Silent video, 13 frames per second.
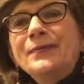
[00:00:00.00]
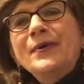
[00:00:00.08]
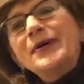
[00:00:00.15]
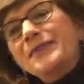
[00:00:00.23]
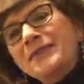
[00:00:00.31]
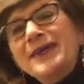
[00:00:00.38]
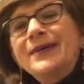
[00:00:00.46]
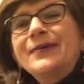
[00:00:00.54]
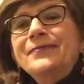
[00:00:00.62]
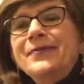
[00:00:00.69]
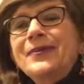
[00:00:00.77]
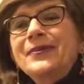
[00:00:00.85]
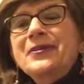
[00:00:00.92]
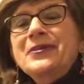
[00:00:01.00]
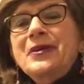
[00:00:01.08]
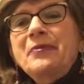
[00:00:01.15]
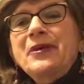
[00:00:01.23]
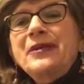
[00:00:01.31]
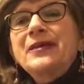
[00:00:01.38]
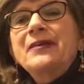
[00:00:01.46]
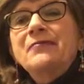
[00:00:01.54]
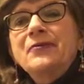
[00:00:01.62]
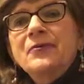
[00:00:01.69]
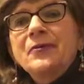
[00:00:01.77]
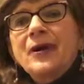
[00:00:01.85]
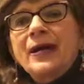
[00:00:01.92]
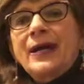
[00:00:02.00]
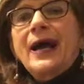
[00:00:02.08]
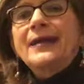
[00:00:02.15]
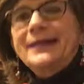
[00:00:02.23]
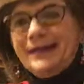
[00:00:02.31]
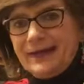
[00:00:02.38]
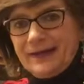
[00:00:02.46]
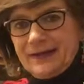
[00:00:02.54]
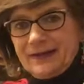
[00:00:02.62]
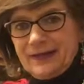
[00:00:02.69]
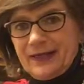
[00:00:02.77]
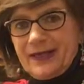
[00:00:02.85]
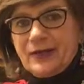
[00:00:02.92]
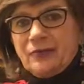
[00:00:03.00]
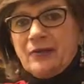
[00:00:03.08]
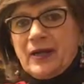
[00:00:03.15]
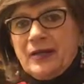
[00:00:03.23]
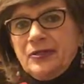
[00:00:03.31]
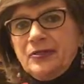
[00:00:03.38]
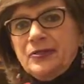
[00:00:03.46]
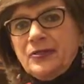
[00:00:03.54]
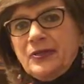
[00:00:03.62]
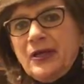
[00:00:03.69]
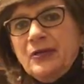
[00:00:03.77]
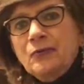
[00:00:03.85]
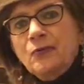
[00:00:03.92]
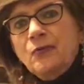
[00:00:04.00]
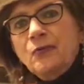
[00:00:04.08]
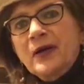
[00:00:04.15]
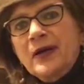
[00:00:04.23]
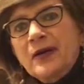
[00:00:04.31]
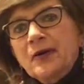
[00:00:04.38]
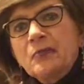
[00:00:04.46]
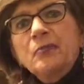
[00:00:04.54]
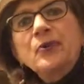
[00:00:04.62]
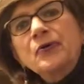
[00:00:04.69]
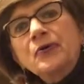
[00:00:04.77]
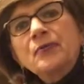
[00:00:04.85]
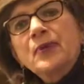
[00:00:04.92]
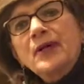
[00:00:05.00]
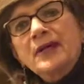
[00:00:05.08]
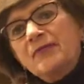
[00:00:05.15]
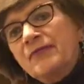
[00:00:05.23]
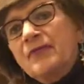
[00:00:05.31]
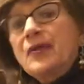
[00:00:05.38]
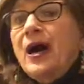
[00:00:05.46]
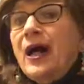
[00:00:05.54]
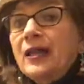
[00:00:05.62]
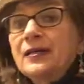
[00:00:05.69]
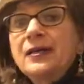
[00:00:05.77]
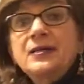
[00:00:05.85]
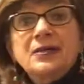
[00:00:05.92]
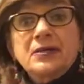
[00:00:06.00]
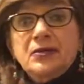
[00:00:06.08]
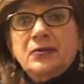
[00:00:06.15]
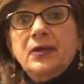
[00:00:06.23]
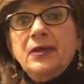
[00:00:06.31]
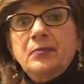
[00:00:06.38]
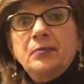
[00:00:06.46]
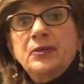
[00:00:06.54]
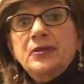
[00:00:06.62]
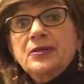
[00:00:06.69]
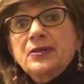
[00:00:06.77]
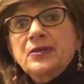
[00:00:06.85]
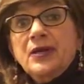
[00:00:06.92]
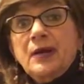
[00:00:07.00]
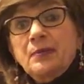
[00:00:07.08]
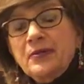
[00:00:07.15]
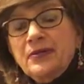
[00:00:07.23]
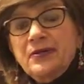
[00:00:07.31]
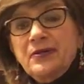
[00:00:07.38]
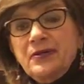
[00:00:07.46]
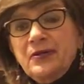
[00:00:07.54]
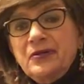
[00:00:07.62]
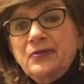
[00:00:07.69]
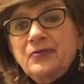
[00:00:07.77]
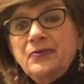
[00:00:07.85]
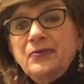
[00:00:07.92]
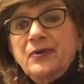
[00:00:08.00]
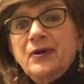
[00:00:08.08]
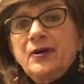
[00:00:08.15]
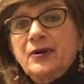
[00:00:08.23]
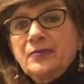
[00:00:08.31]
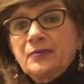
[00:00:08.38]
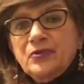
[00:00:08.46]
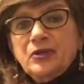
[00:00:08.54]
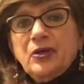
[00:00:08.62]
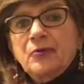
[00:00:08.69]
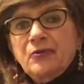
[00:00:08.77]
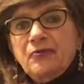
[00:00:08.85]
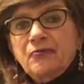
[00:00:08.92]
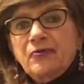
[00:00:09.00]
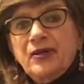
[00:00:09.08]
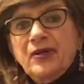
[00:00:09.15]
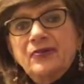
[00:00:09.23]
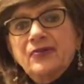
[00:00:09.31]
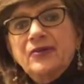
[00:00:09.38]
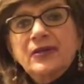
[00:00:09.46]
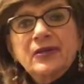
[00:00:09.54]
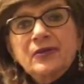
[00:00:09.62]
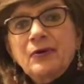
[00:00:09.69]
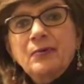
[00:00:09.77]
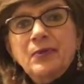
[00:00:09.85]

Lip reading: But, there's something to give you an idea and a range and where to put your money. For the holidays, it's great because it's a good opportunity to share with your friends and get their